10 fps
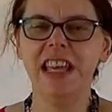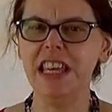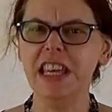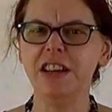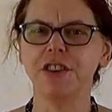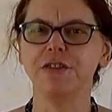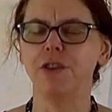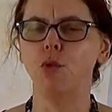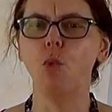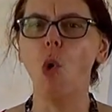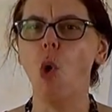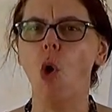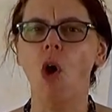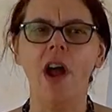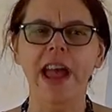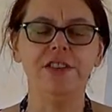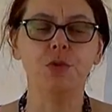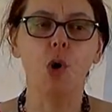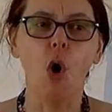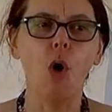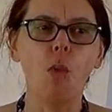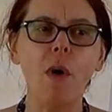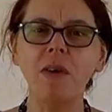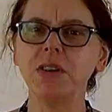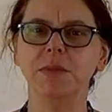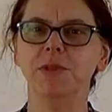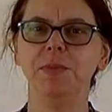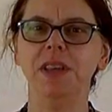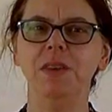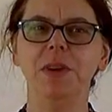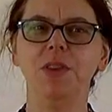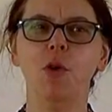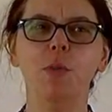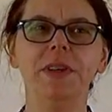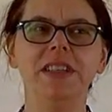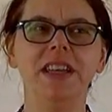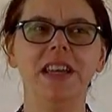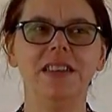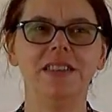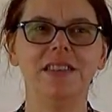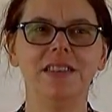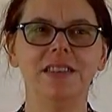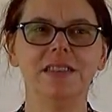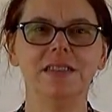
eager for war, and you welcomed me with open gates.